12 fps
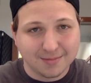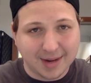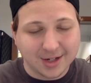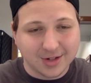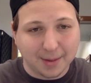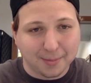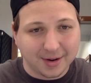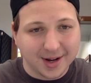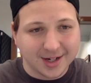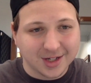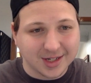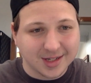Minecraft
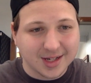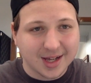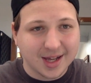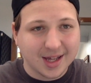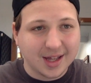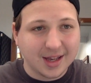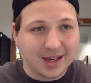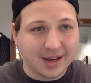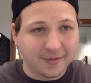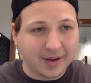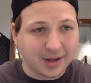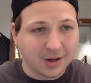Productions. And
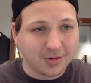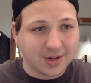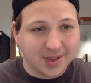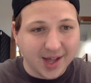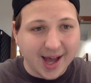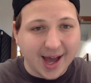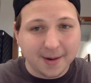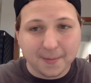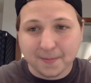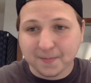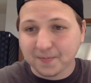if I go to that,